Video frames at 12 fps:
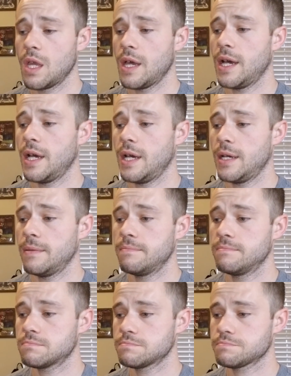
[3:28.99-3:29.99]

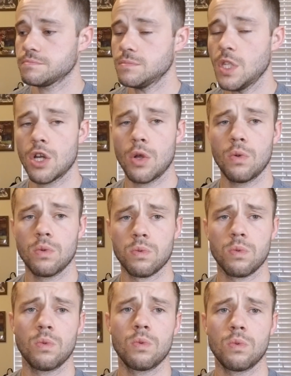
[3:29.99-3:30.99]
You know,
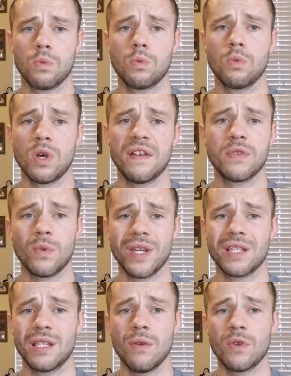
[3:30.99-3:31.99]
we'll have to wait
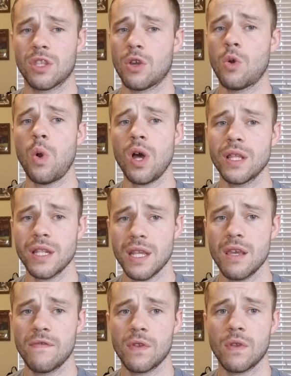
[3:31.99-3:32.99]
to see what the quality
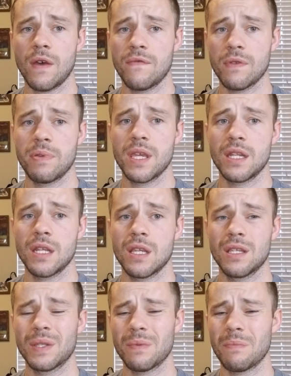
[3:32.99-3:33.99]
of the pen
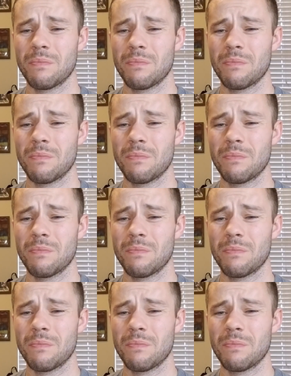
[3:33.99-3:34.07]
is.